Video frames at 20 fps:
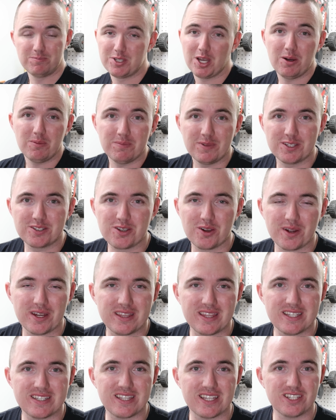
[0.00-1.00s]
So let's go get
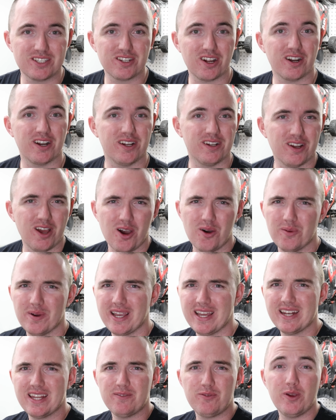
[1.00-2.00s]
this thing started. Oh,
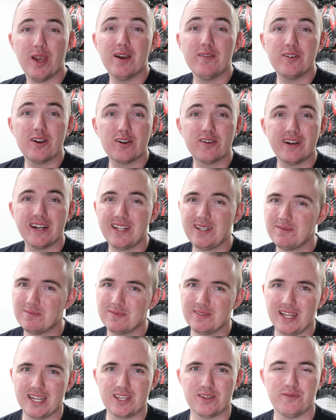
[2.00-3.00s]
and if you haven't already,
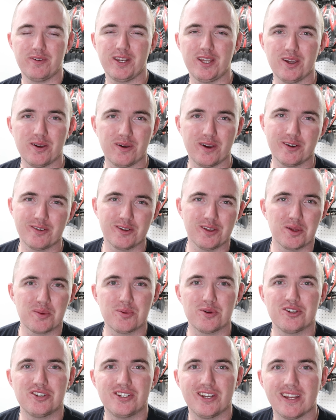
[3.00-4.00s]
like the video, I'd really
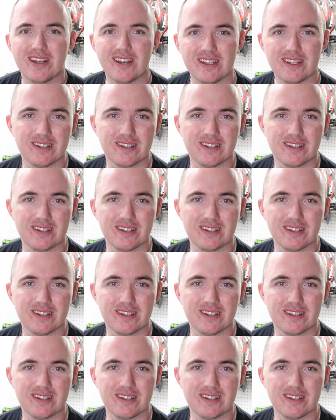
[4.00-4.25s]
appreciate